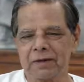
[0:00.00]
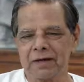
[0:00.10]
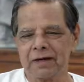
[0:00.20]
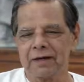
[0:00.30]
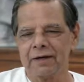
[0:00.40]

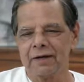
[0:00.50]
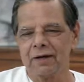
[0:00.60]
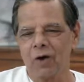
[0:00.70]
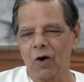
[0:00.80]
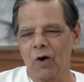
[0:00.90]

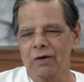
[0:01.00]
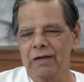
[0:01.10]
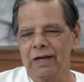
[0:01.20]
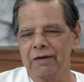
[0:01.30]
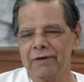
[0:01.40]
turn all
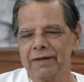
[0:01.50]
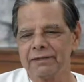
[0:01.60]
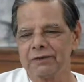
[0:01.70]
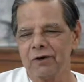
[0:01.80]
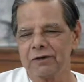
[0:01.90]

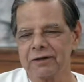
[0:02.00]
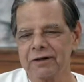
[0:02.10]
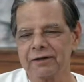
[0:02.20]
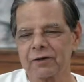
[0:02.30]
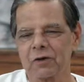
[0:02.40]
events on
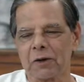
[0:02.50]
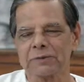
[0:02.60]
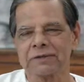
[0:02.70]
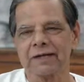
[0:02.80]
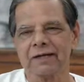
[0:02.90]
earth
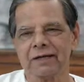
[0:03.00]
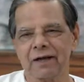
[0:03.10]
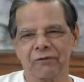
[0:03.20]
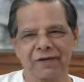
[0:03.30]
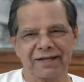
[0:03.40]

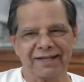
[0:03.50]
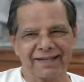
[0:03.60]
topsy-turvy."